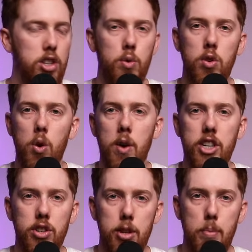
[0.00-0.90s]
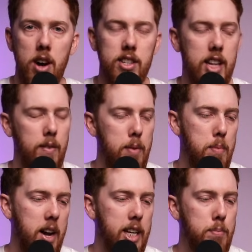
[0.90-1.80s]
Not quite sure on the price of that one,
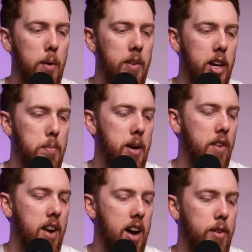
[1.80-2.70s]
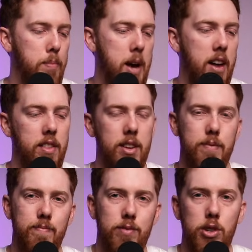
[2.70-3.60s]
but it's probably going to be around about the
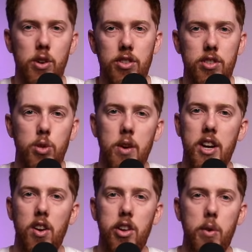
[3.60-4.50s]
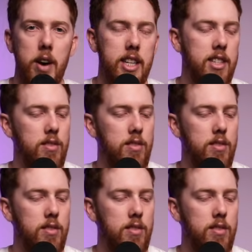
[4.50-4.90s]
$220 US,